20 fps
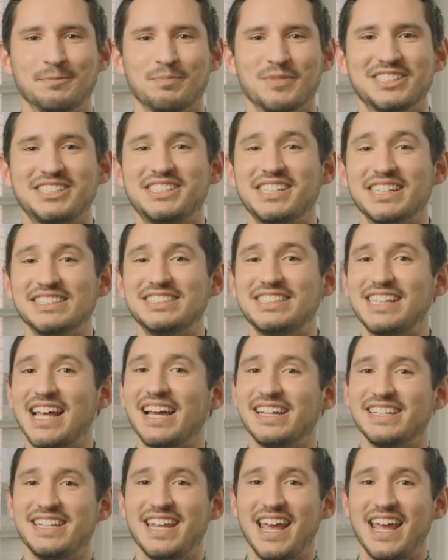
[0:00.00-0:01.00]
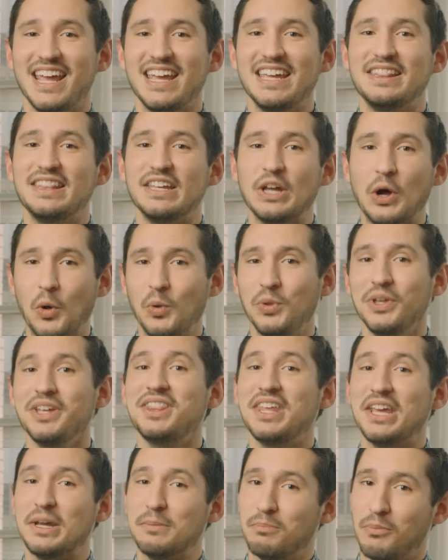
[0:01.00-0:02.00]
Since that day, the only
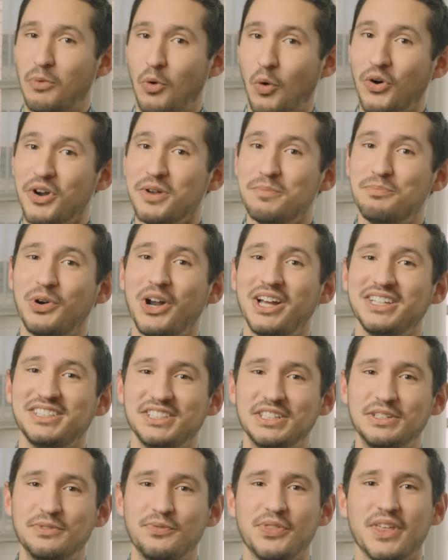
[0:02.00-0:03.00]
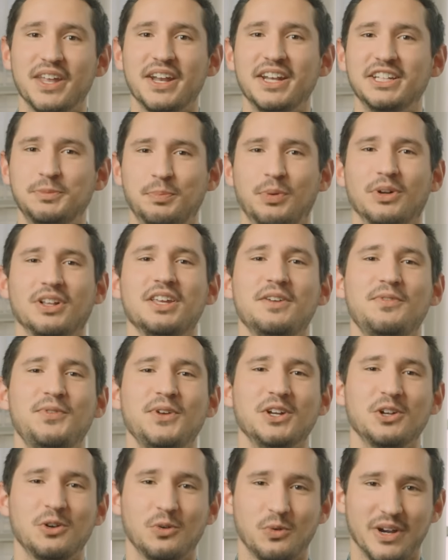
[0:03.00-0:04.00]
thing more impressive than his
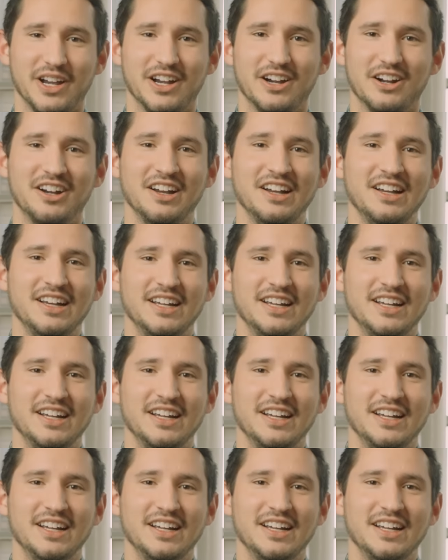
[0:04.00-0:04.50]
prolific career